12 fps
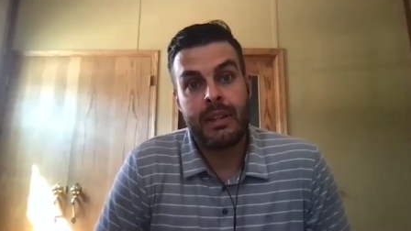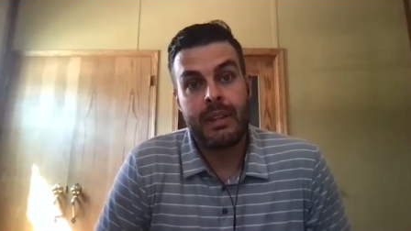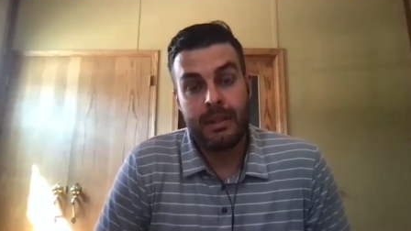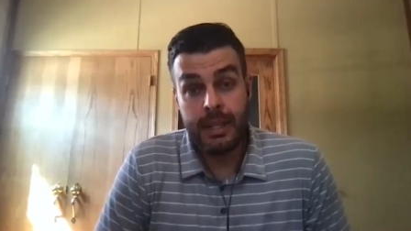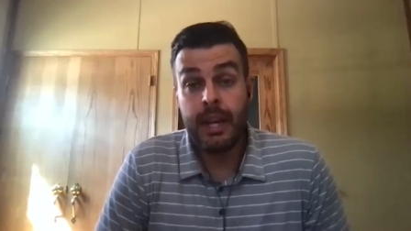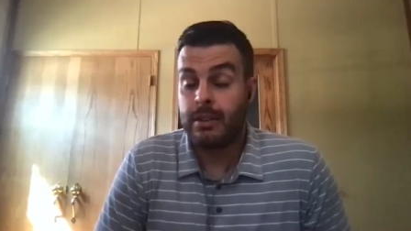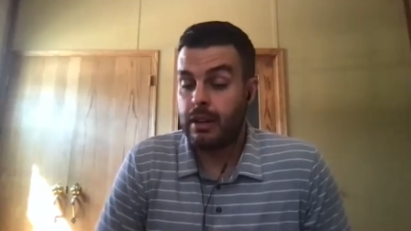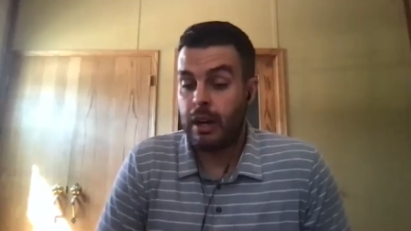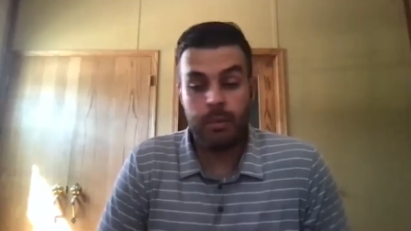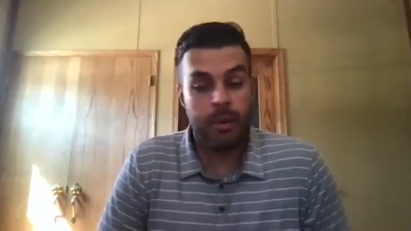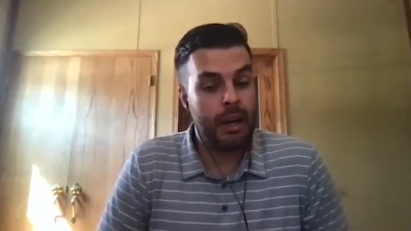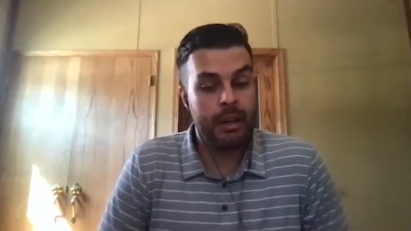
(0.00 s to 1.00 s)
Yeah,
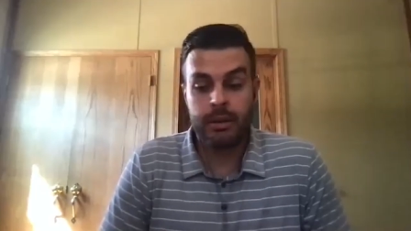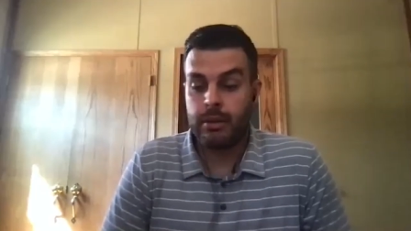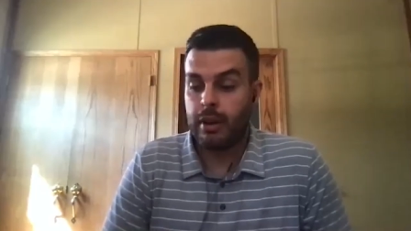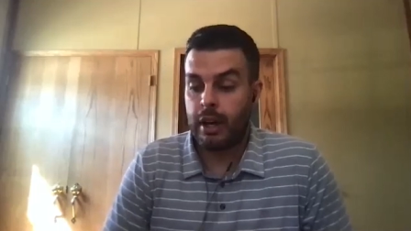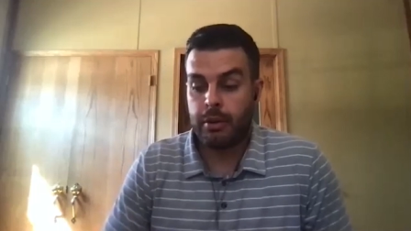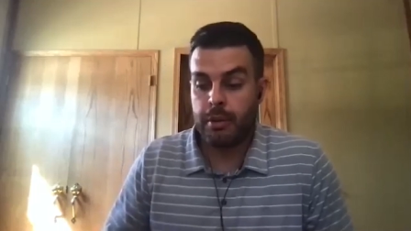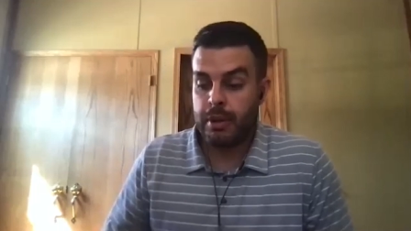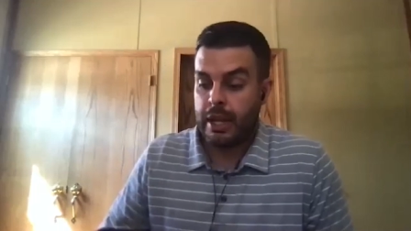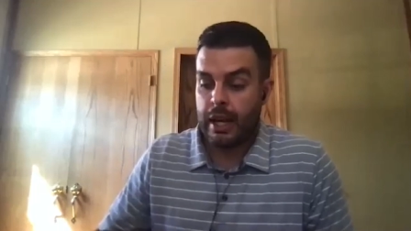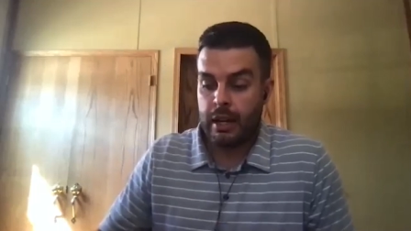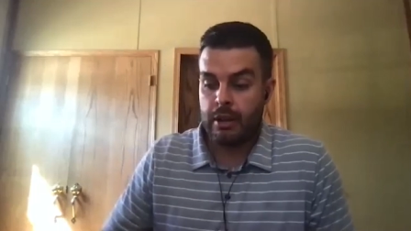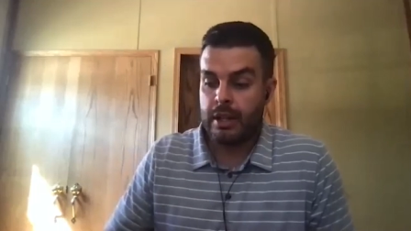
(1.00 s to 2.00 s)
um, I, I agree with
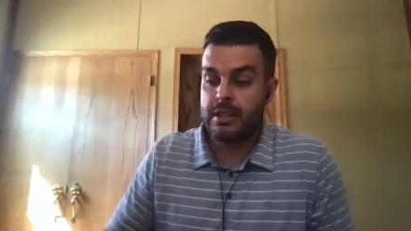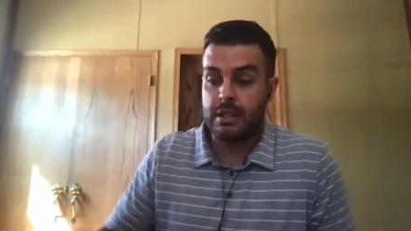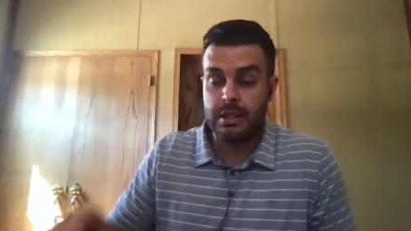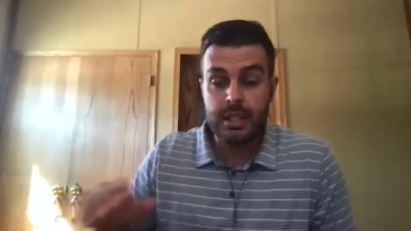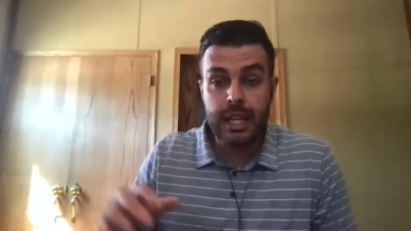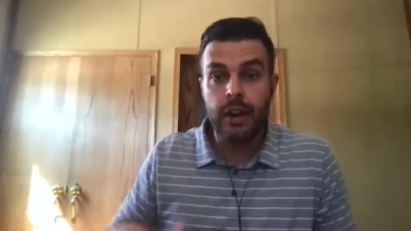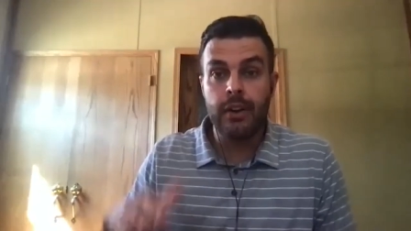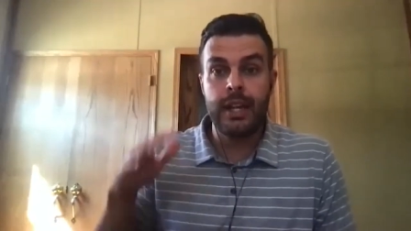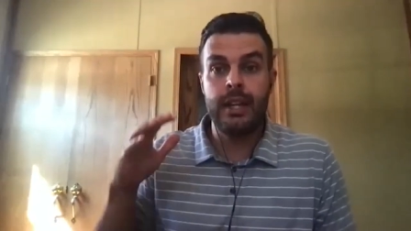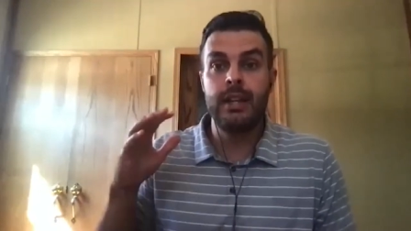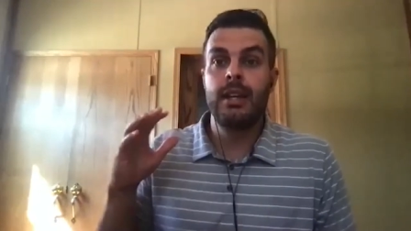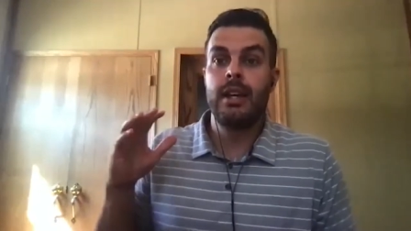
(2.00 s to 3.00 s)
that. It's a
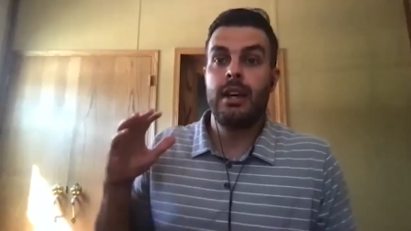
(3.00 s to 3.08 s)
scary,